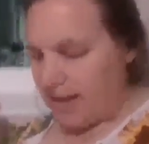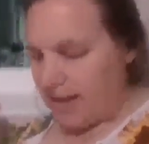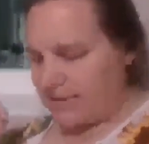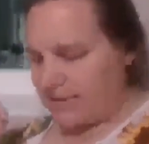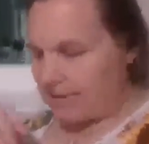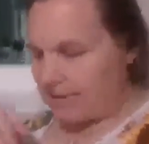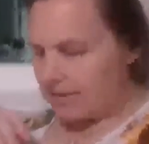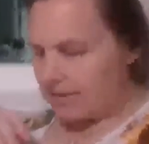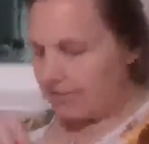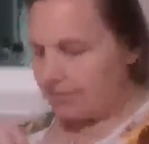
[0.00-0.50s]
you
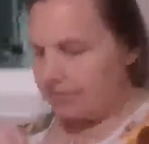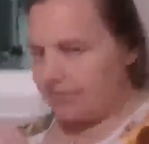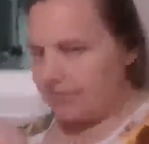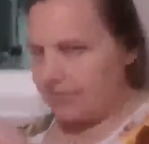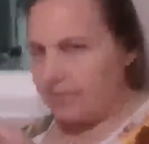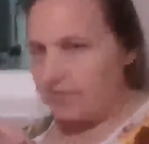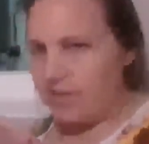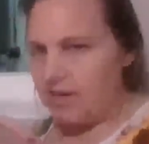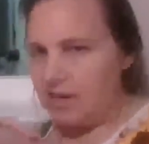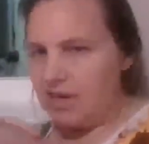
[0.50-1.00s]
want ice?
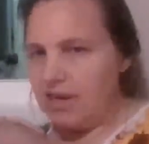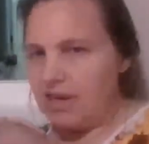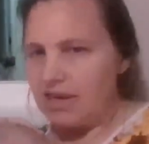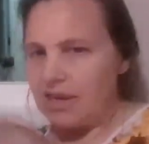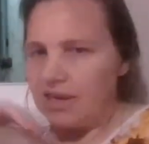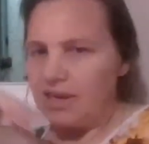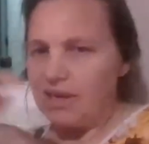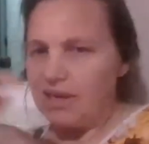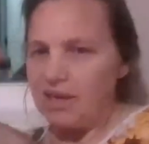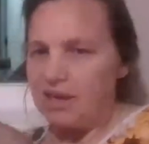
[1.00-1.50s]

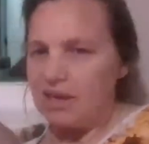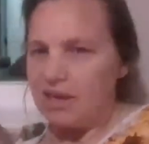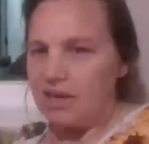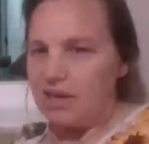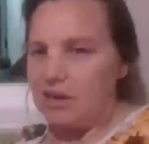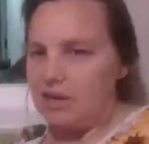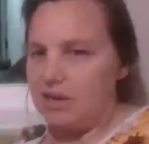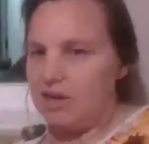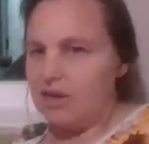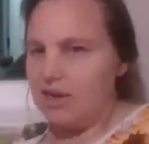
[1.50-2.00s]

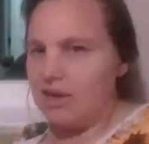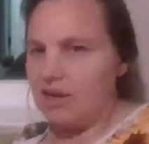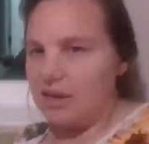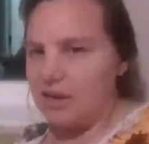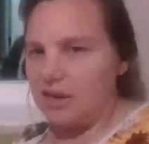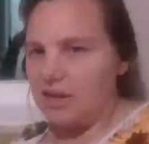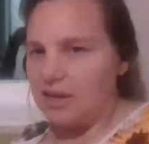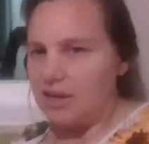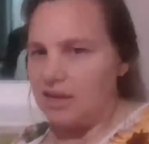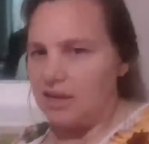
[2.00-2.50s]

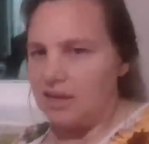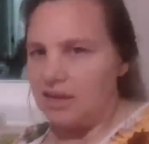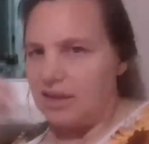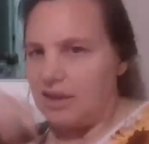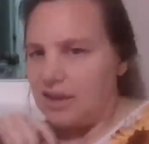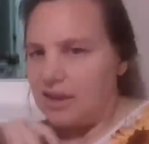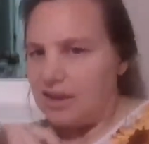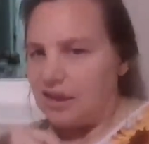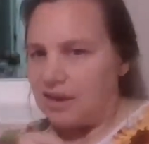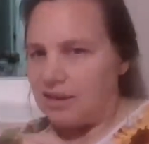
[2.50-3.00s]
Look.
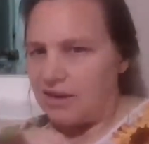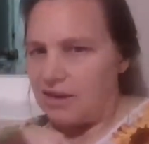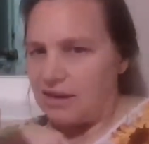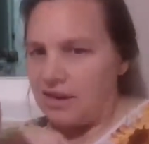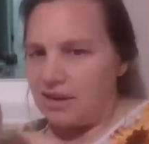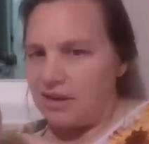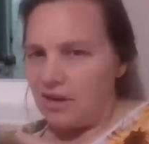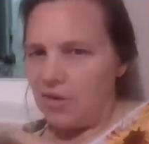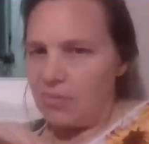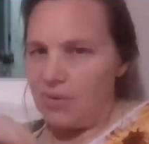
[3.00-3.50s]

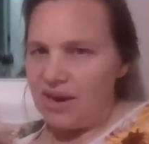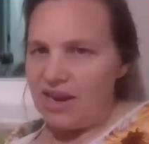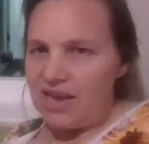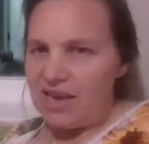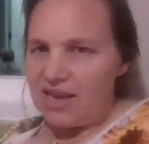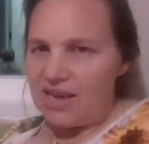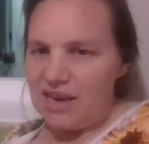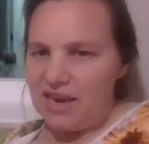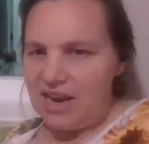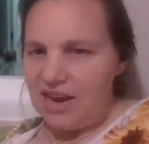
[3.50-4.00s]

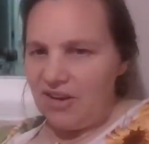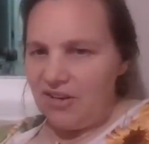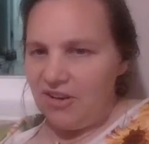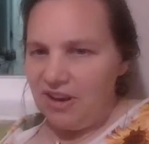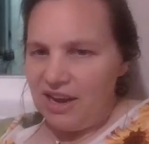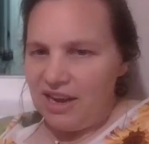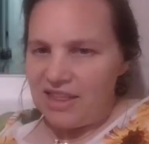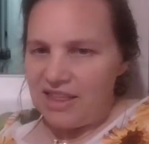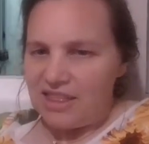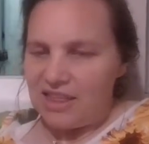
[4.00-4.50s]
Nobody can
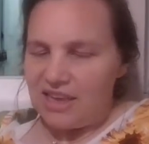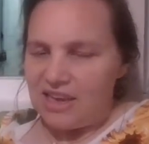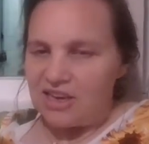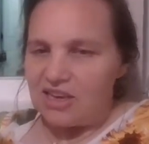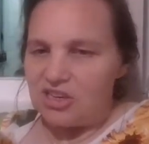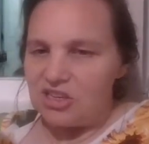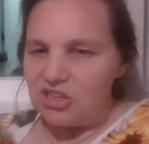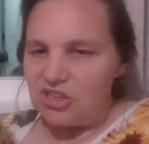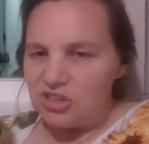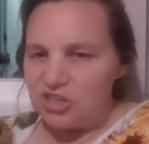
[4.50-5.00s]
hear anything
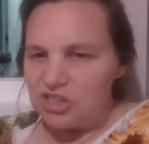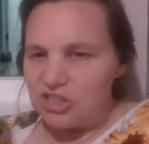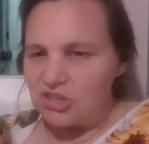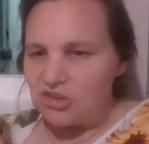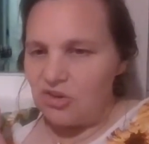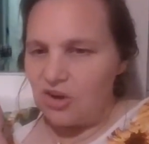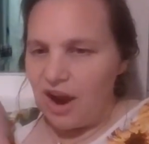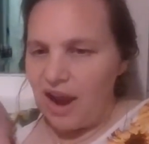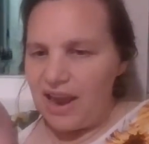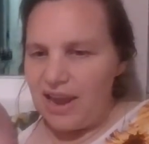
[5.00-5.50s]
because you're
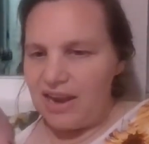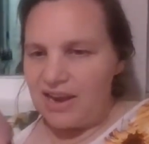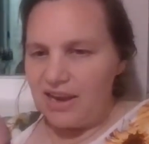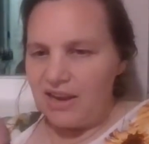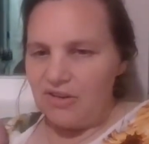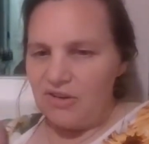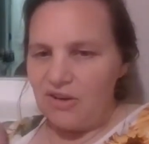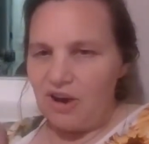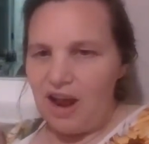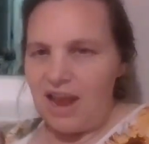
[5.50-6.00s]
just
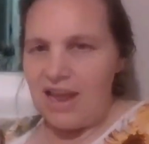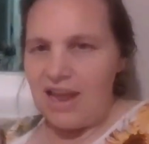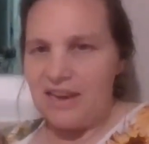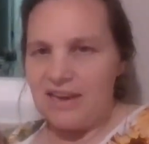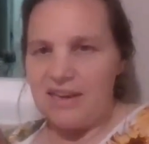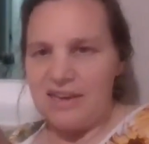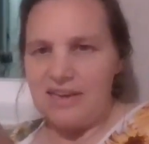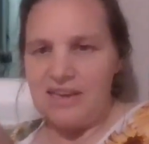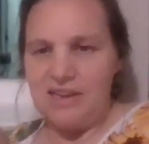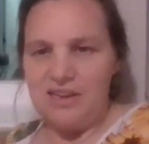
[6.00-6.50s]

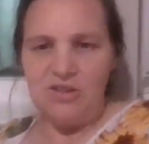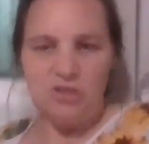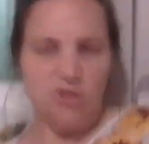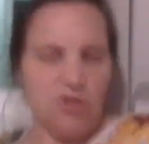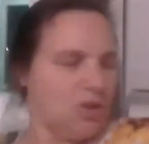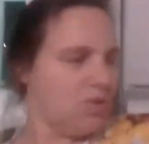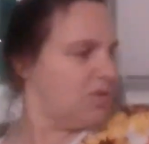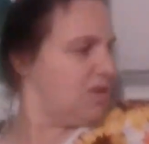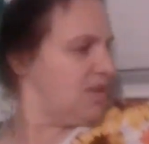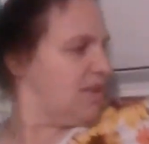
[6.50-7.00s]
crying. You're
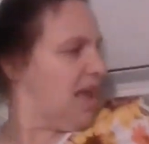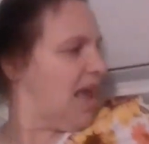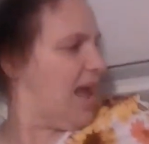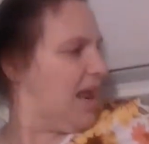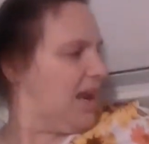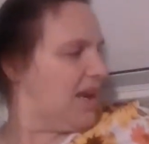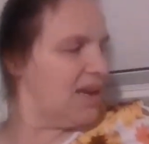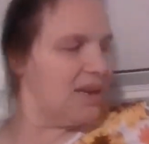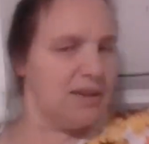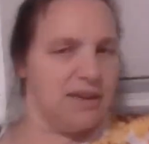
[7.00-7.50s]
so
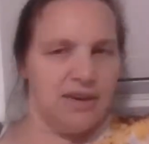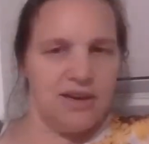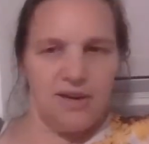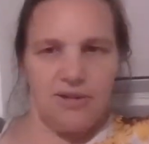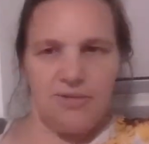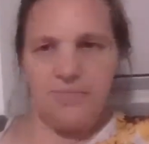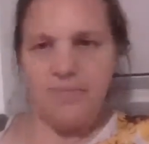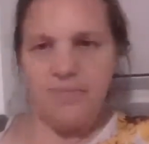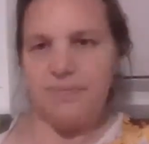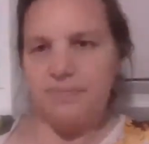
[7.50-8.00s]
sad.
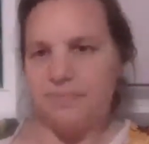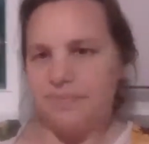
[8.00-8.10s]
Here.